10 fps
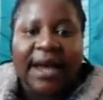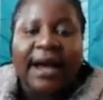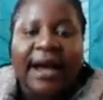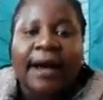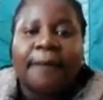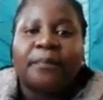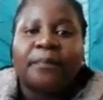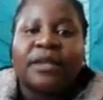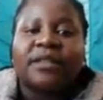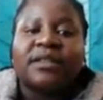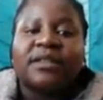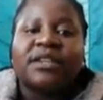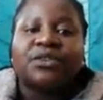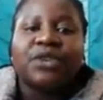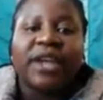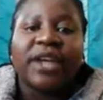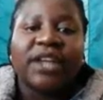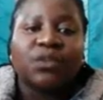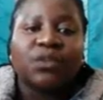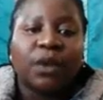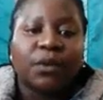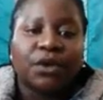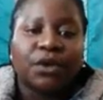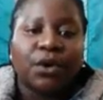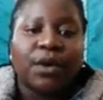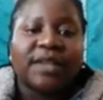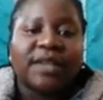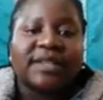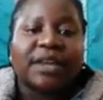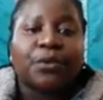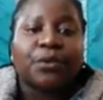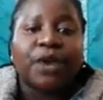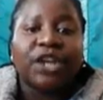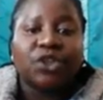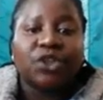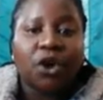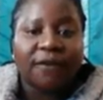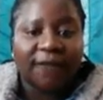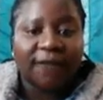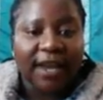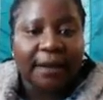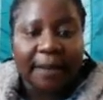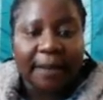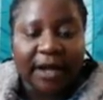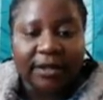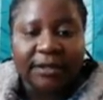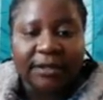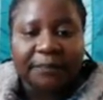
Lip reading: it creates what we know as the Great Conveyor Belt.